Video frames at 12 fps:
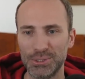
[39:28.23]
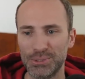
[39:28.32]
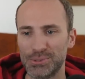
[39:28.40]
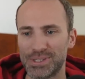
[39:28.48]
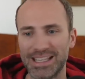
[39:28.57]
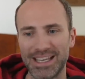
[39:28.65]

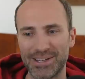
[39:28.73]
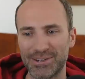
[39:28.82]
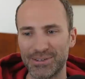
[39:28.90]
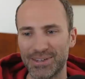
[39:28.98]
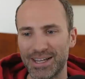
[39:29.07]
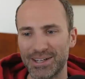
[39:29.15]
use the
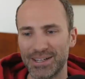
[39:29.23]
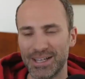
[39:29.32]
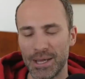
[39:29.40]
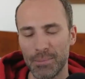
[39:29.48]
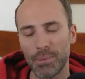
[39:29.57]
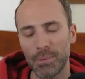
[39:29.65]
editor there?
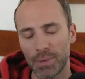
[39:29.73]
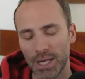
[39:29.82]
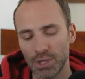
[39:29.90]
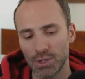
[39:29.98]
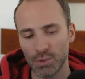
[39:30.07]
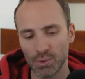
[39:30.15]
But
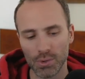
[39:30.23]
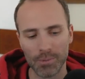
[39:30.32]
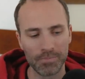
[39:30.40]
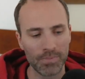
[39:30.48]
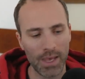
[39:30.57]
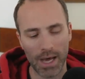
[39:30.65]
but I do